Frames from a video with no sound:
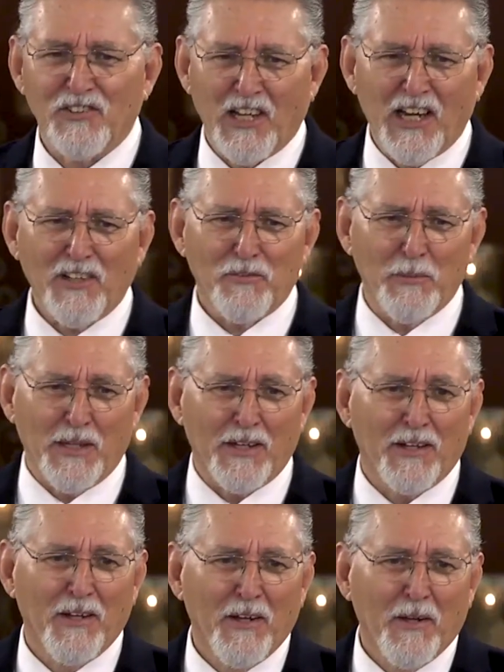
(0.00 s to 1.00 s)
she acts
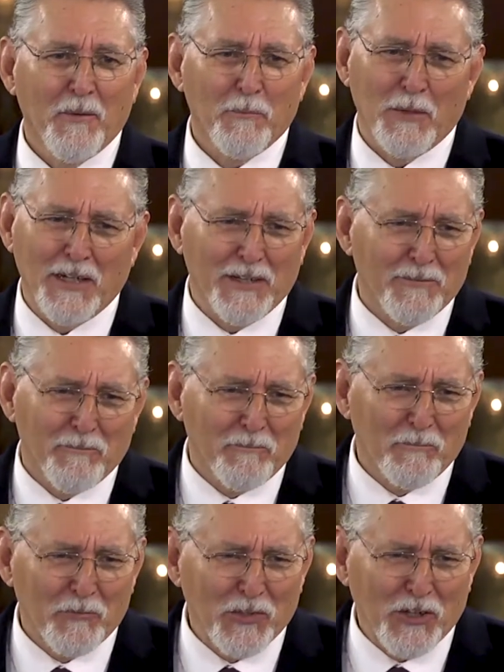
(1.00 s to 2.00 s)
big, but,
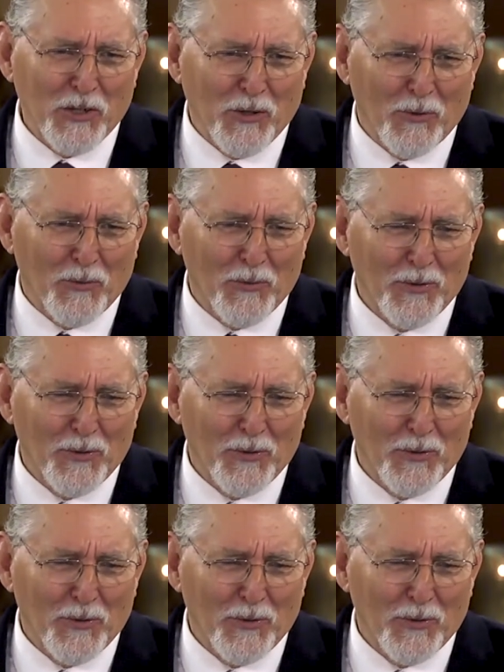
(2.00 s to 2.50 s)
you know,